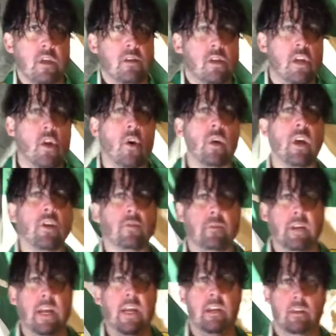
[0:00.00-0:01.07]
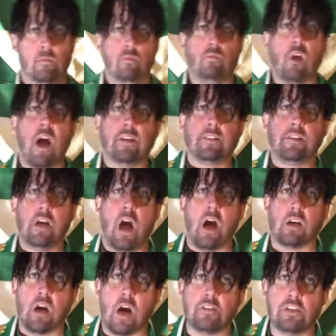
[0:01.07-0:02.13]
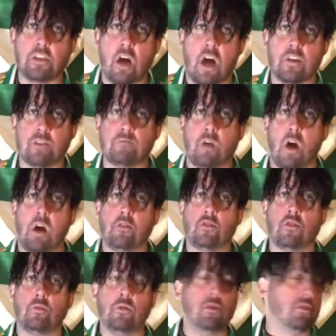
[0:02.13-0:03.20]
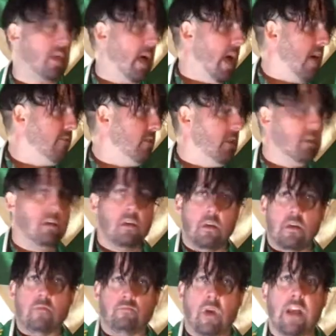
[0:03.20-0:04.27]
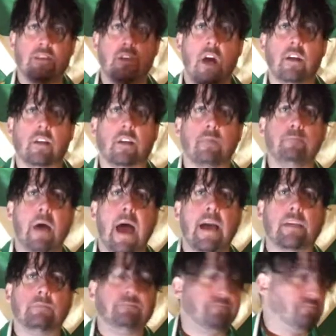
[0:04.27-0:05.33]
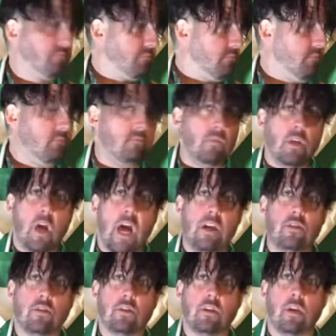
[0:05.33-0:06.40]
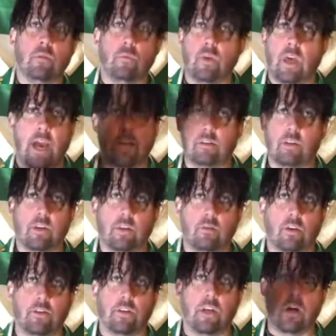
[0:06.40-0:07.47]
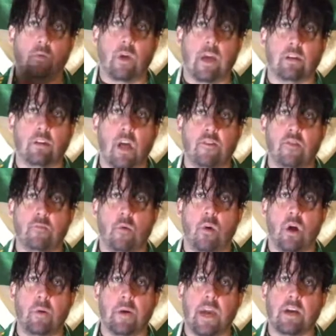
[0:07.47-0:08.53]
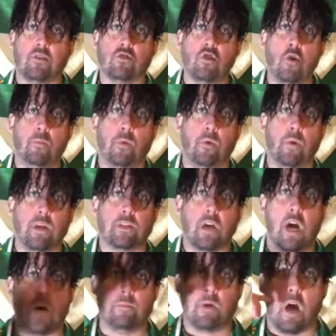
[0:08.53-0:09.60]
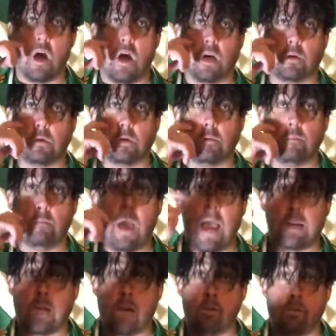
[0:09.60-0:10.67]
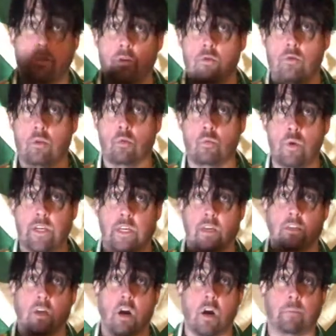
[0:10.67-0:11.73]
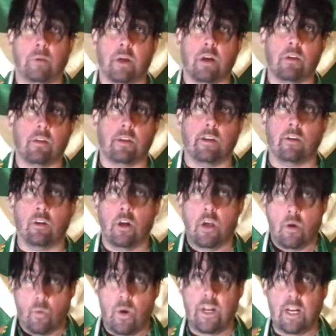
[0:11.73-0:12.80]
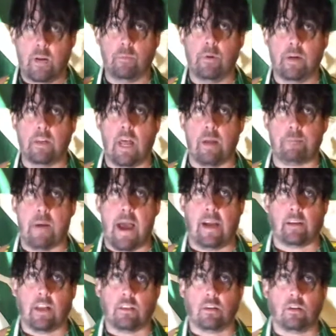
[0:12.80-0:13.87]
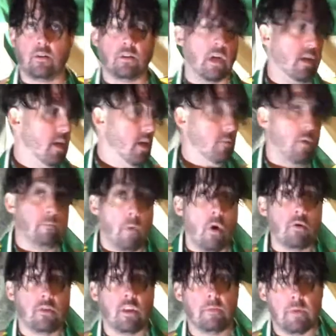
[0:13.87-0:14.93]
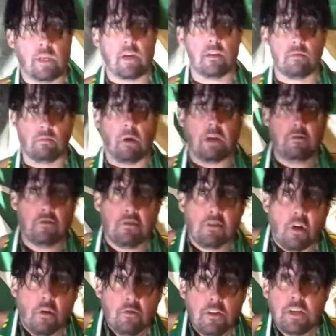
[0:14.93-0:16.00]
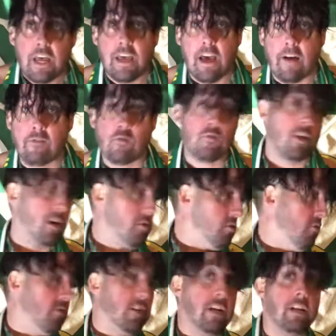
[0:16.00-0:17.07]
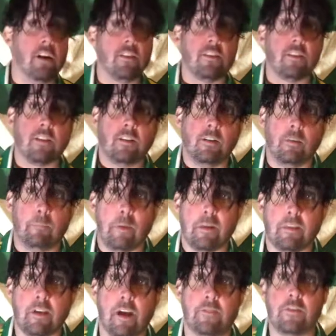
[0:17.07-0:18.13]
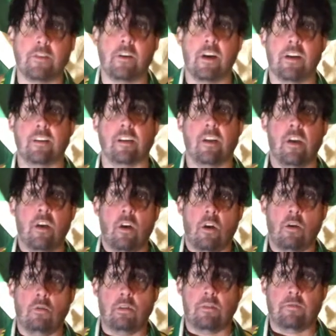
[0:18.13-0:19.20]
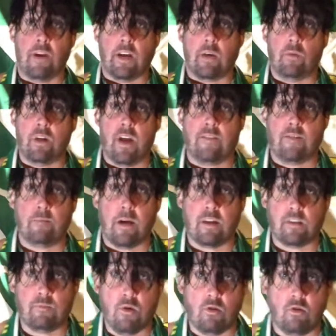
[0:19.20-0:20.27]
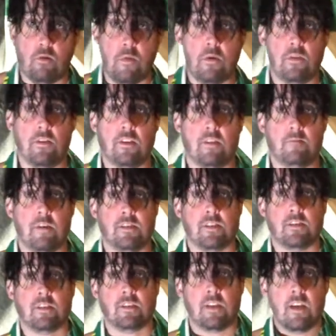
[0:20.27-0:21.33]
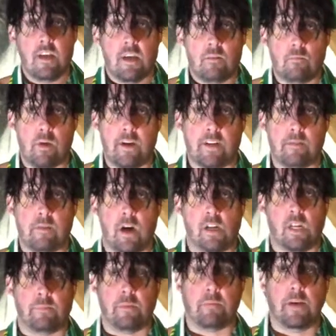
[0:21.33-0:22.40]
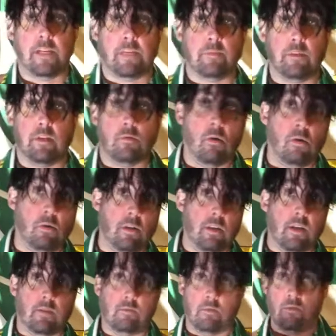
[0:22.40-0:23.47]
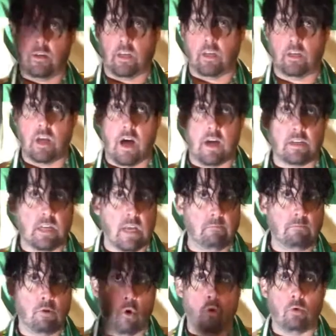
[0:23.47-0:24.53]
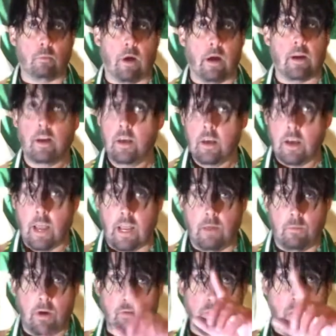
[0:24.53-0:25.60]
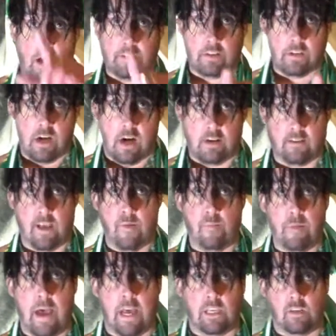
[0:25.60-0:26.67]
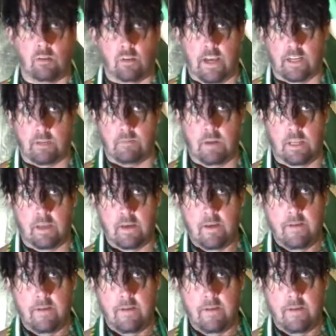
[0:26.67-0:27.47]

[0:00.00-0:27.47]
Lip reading: You know what else we need? Rock the Dock. All these awesome concerts we used to have, that's got to come back. We had Loverboy, we had Trooper, we had Tom Cochran, Matt Anderson, who's a wicked guitar player and singer. We need to bring that back. That's a good time. But mostly because I used to go the day after it was all over and get all the cigarette butts off the ground. And holy fuck, I wouldn't have to buy smokes for about 6 months. I'd just break them all up and make them into rollies. It was like a goddamn gold mine. Anyways, Rock the Dock's coming back. You elect me.